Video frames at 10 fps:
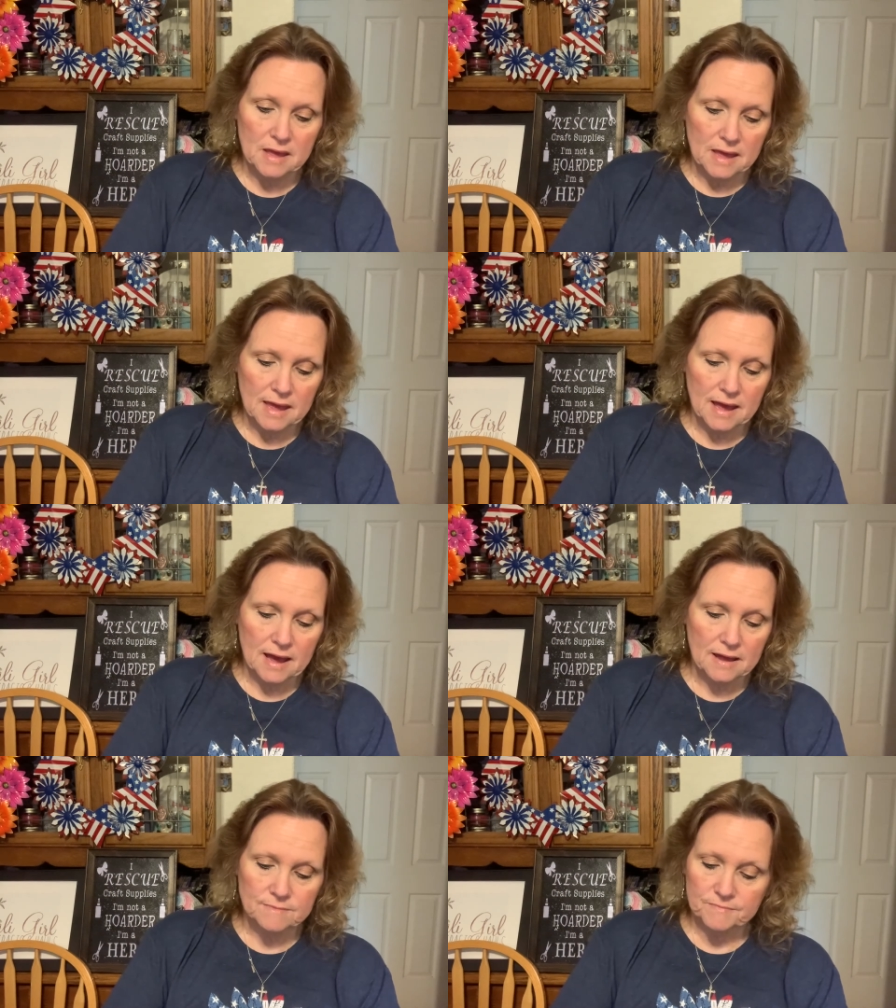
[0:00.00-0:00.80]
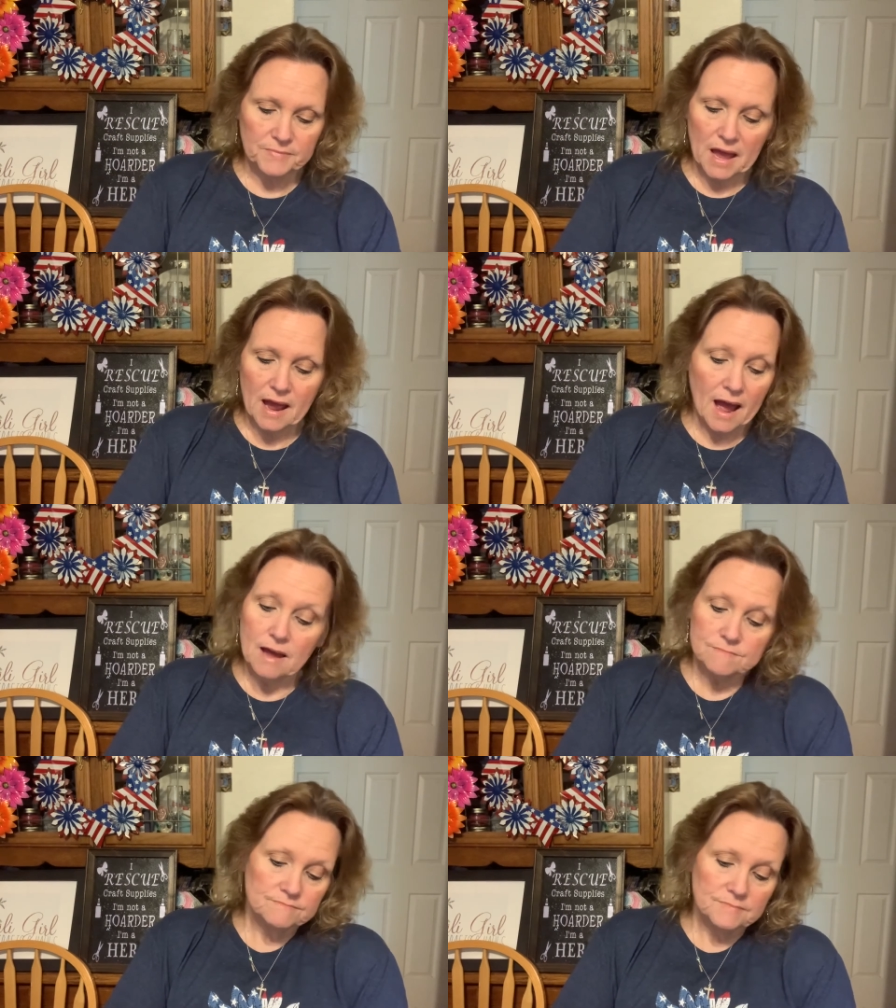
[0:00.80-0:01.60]
And
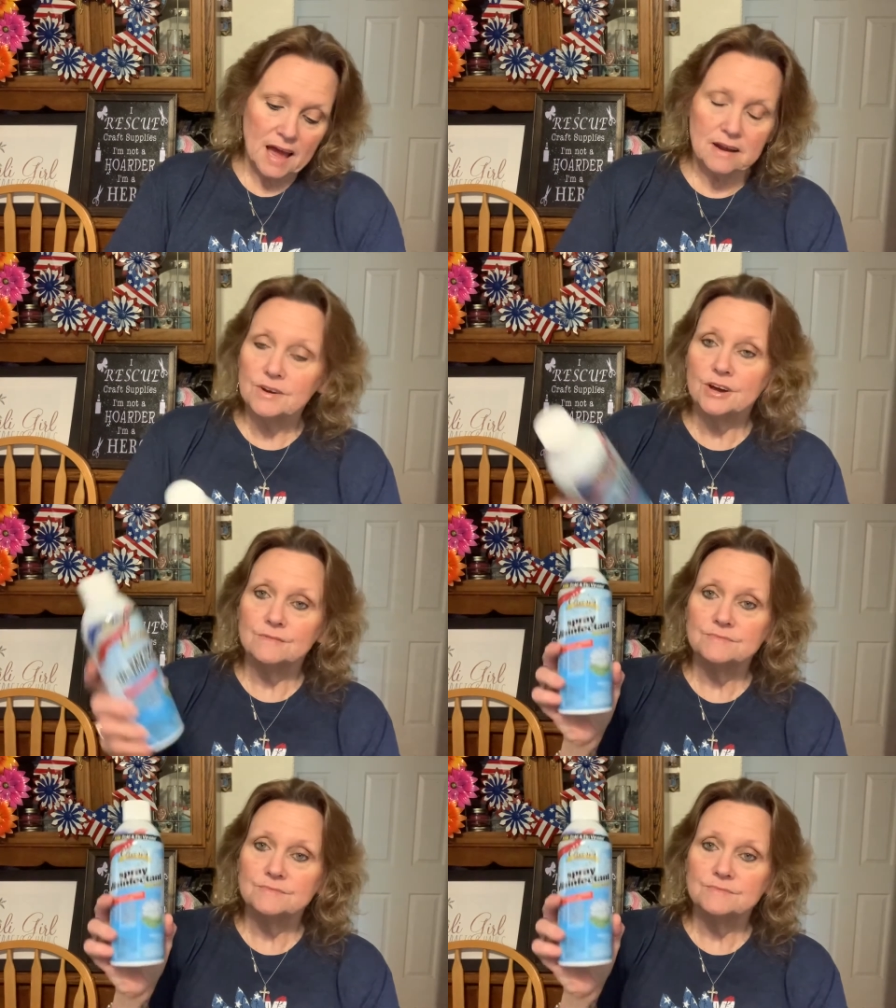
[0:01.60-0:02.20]
I don't know.